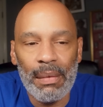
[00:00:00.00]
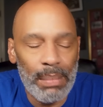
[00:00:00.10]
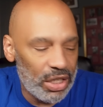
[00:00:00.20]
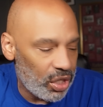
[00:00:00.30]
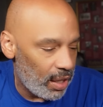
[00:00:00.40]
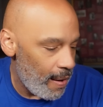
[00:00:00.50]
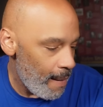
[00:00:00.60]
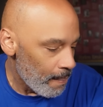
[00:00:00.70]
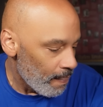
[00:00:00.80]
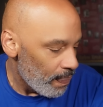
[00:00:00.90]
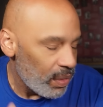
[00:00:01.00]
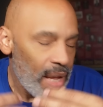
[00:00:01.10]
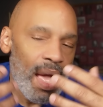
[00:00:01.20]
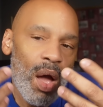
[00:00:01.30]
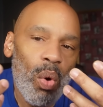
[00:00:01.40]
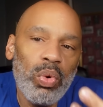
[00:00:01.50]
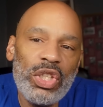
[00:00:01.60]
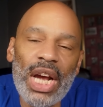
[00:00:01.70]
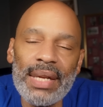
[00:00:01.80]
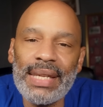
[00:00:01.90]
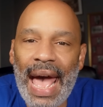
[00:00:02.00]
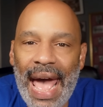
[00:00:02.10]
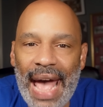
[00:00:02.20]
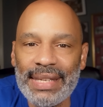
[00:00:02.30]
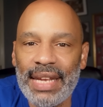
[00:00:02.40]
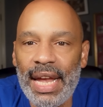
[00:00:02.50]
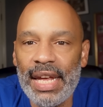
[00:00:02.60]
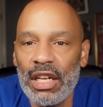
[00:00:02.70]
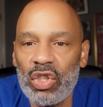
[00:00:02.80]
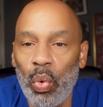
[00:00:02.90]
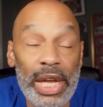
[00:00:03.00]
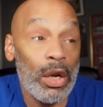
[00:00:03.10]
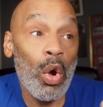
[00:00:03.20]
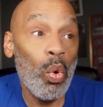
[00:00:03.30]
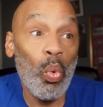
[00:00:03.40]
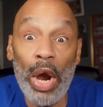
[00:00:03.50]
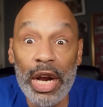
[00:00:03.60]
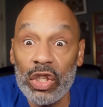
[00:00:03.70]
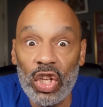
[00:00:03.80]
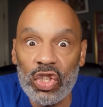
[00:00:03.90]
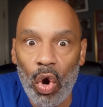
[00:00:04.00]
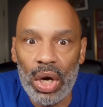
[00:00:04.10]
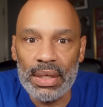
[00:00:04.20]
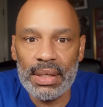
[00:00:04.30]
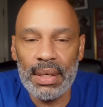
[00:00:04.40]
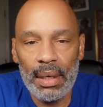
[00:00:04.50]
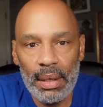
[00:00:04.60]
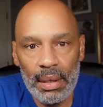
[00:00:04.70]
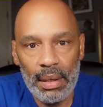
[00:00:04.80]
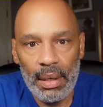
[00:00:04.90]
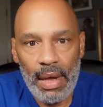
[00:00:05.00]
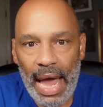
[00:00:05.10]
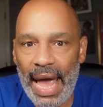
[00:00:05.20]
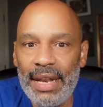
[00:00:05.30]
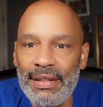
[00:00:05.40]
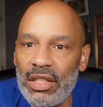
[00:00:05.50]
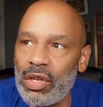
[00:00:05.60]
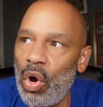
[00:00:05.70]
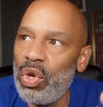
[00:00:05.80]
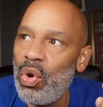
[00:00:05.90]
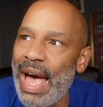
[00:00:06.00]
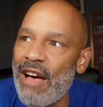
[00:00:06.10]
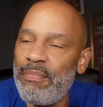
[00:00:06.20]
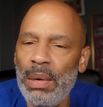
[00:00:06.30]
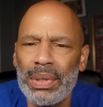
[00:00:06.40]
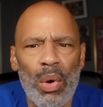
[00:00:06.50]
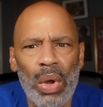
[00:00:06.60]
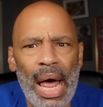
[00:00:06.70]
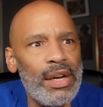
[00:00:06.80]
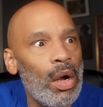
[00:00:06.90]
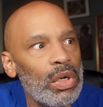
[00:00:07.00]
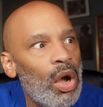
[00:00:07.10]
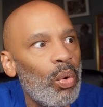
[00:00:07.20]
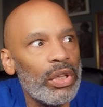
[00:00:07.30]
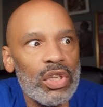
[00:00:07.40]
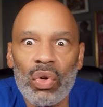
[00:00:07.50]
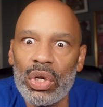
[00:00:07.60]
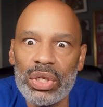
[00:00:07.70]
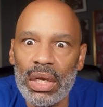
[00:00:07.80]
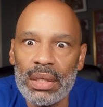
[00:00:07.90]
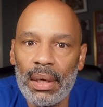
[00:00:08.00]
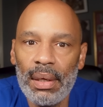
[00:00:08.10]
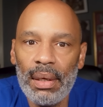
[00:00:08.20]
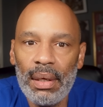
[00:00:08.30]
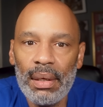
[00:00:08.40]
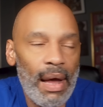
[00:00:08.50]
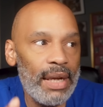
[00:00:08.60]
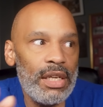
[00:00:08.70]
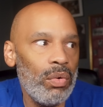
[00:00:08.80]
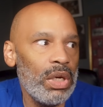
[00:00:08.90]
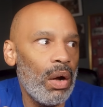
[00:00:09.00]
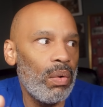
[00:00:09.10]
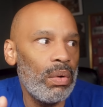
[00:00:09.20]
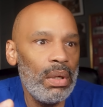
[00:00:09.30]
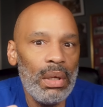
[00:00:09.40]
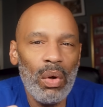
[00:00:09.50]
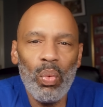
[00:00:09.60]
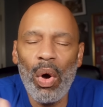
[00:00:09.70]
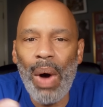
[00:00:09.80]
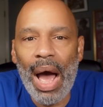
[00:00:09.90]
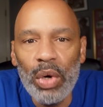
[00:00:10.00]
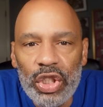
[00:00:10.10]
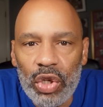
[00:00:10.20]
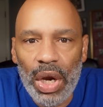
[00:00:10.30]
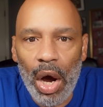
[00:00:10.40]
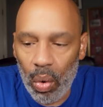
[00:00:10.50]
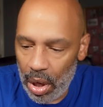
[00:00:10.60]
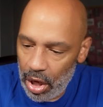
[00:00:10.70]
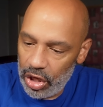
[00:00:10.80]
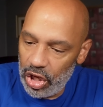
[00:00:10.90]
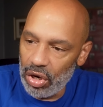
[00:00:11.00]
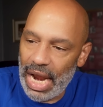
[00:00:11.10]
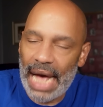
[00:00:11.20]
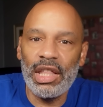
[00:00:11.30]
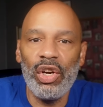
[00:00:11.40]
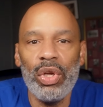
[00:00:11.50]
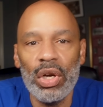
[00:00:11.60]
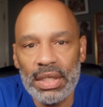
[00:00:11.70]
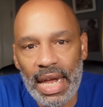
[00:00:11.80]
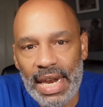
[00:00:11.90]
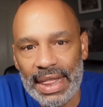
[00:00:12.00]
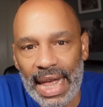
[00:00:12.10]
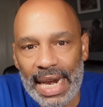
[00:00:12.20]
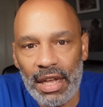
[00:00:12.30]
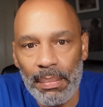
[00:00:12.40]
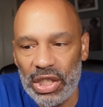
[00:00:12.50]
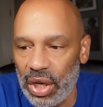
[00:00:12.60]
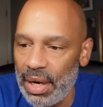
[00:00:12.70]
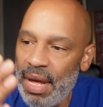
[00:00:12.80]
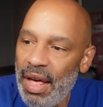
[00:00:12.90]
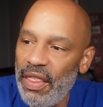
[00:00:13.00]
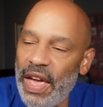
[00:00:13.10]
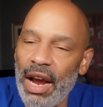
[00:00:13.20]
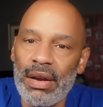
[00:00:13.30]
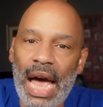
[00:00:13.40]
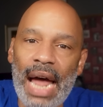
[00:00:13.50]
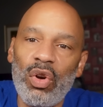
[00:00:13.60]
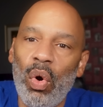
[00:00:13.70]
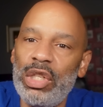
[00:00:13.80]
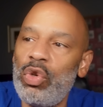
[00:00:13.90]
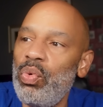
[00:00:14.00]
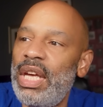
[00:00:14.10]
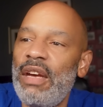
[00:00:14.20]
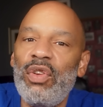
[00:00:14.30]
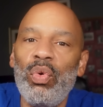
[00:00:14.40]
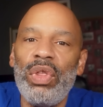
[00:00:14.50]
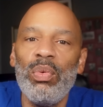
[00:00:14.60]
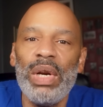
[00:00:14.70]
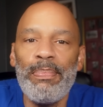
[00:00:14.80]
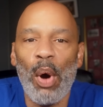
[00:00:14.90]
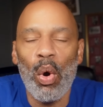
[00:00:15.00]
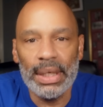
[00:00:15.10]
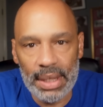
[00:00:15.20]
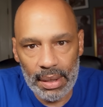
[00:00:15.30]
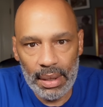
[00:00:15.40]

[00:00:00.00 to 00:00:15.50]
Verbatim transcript: Commission. Just asking in a tweet, where's the source? And so you have people say, well, I don't know where the source is. I don't know. Well, why would you know? You're not the New York State Athletic Commission. They're not going to give you the report.